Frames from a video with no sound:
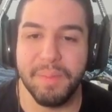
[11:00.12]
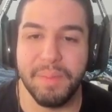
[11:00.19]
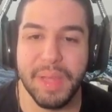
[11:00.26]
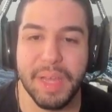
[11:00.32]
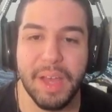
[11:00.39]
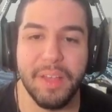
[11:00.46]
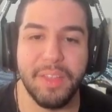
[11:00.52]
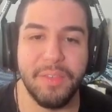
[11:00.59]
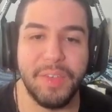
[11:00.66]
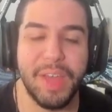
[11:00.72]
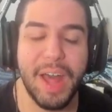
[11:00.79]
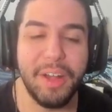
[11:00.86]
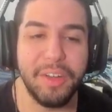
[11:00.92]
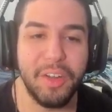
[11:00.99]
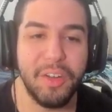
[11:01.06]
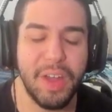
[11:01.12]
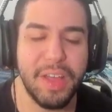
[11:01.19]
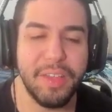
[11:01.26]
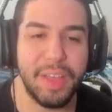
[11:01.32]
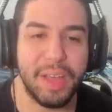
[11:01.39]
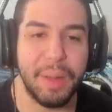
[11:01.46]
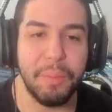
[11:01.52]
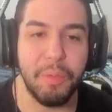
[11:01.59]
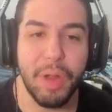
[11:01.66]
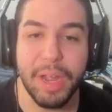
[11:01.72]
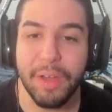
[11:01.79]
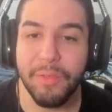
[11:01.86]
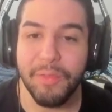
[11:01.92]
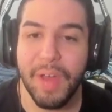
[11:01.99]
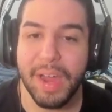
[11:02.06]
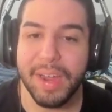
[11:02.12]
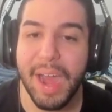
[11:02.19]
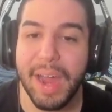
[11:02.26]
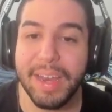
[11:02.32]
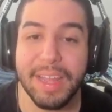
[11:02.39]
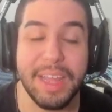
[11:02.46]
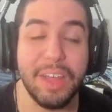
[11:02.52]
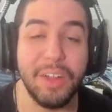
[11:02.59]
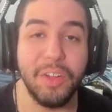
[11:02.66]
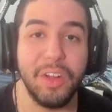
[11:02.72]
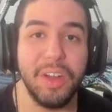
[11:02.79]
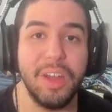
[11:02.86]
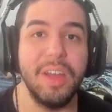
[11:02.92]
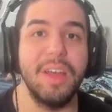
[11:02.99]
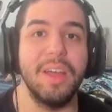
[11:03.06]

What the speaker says: Because if Gallagher is like a break effect kind of healer,